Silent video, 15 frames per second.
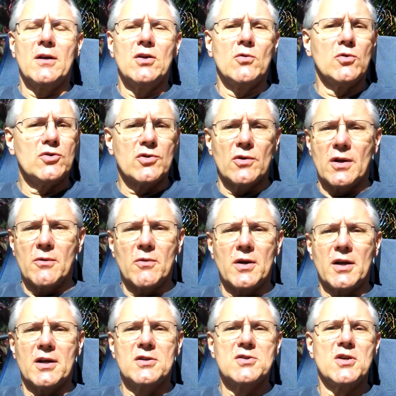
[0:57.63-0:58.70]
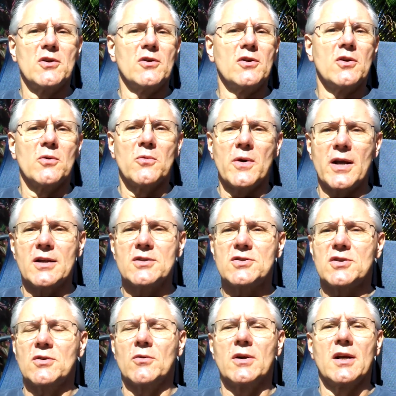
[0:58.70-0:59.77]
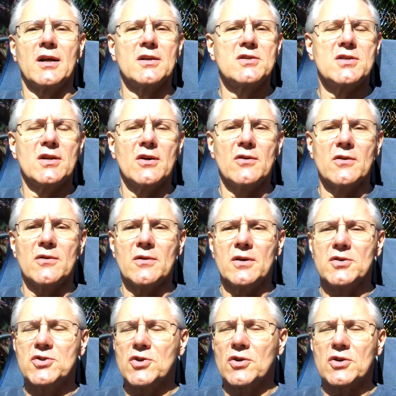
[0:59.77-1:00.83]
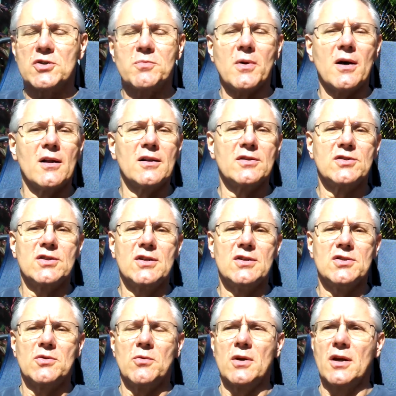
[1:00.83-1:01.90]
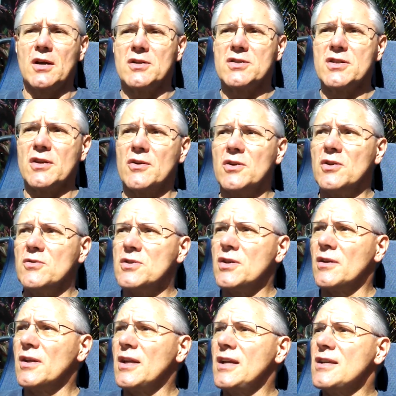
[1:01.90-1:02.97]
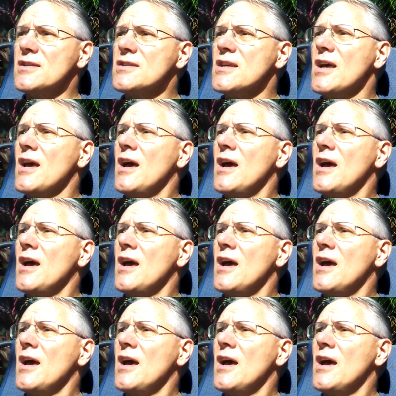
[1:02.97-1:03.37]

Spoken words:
You certainly want to consider your rents, you want to consider insurance policies, you want to consider utilities.